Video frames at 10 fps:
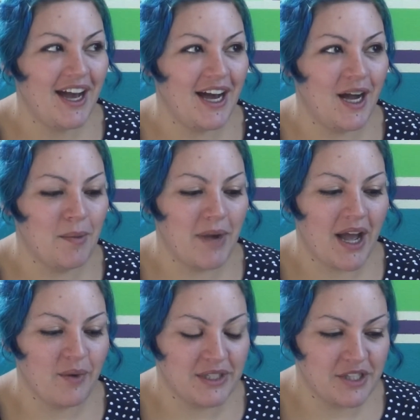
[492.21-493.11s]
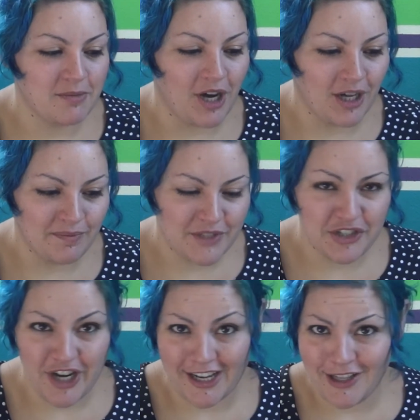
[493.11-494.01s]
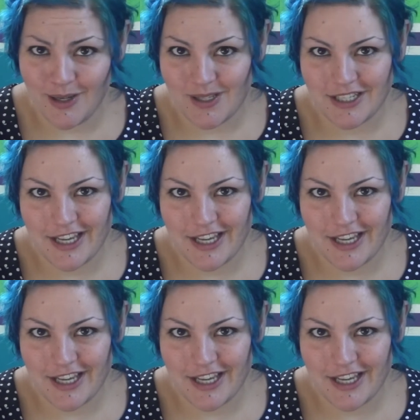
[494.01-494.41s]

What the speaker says: I went to the mall to try and close